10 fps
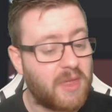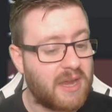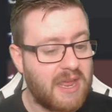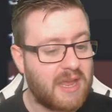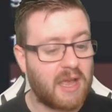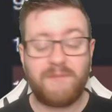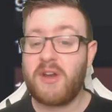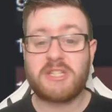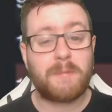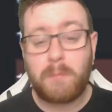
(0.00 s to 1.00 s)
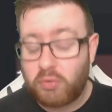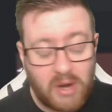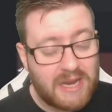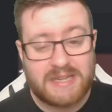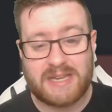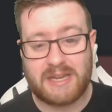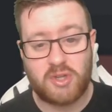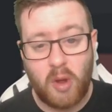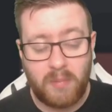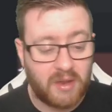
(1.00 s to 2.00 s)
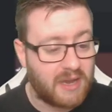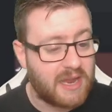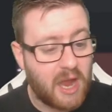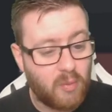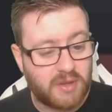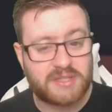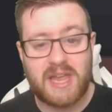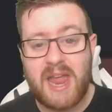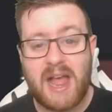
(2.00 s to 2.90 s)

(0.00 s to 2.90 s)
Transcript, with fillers: the league, a very surprising top of the league I will say,